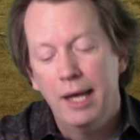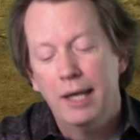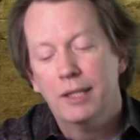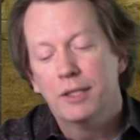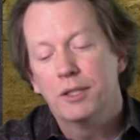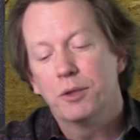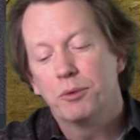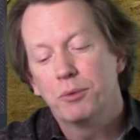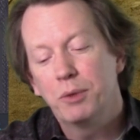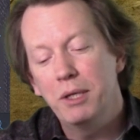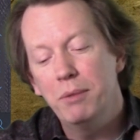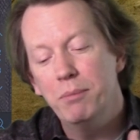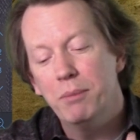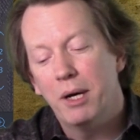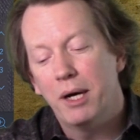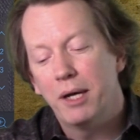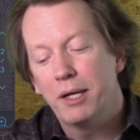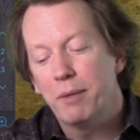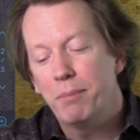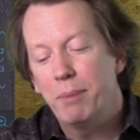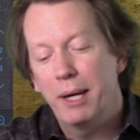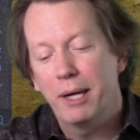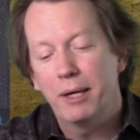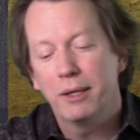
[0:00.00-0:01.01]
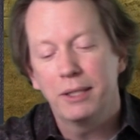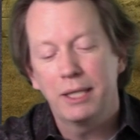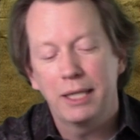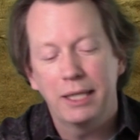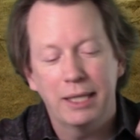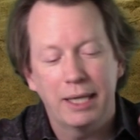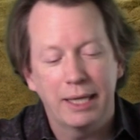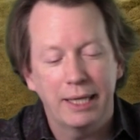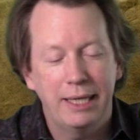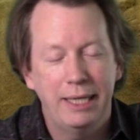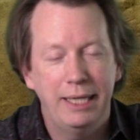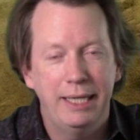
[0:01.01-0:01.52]
So Riemann
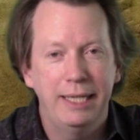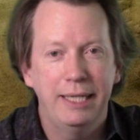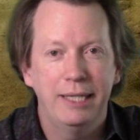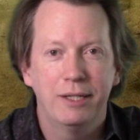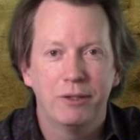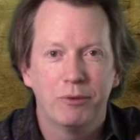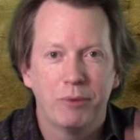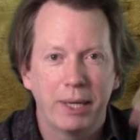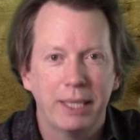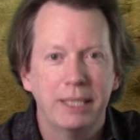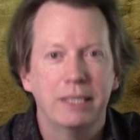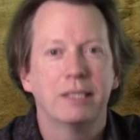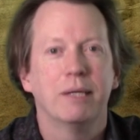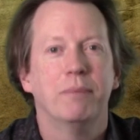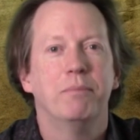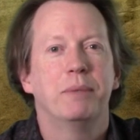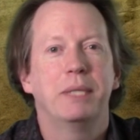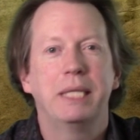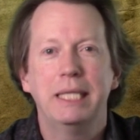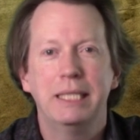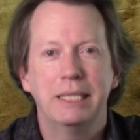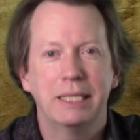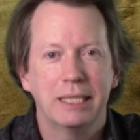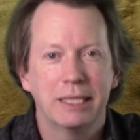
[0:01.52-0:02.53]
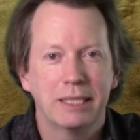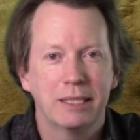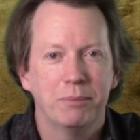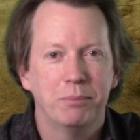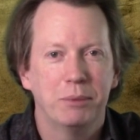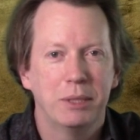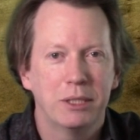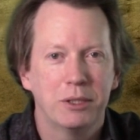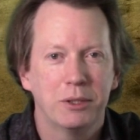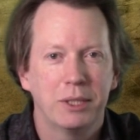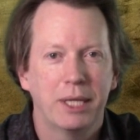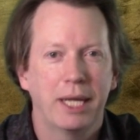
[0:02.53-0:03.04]
apparently, he needed to write some thesis, some
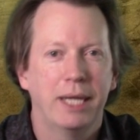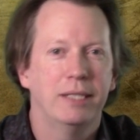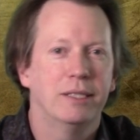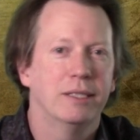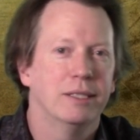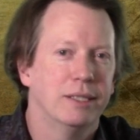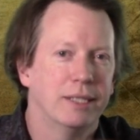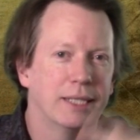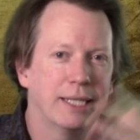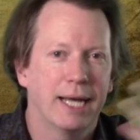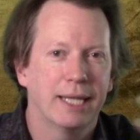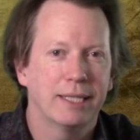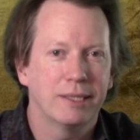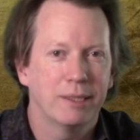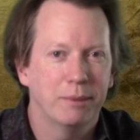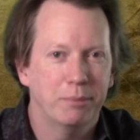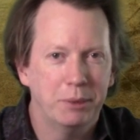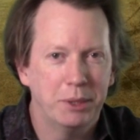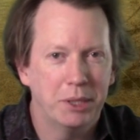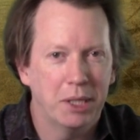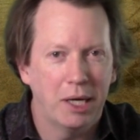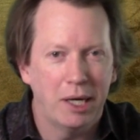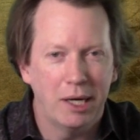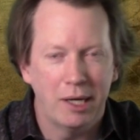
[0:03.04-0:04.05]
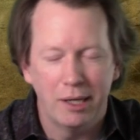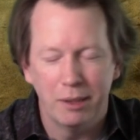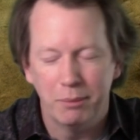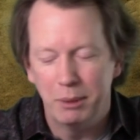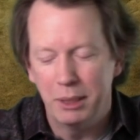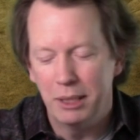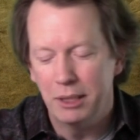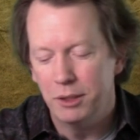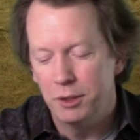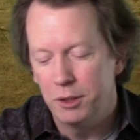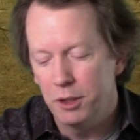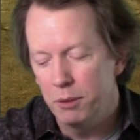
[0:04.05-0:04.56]
dissertation to get some job
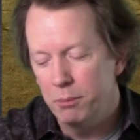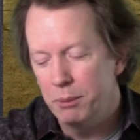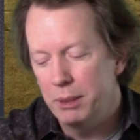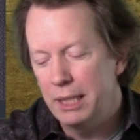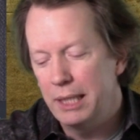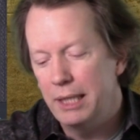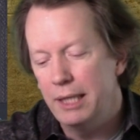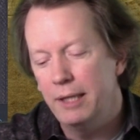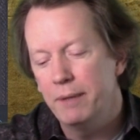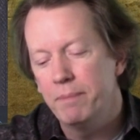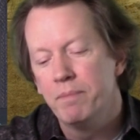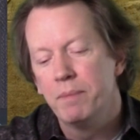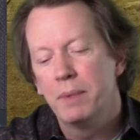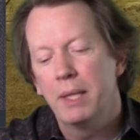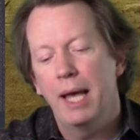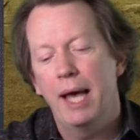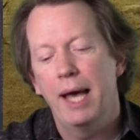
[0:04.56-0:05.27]
in Germany,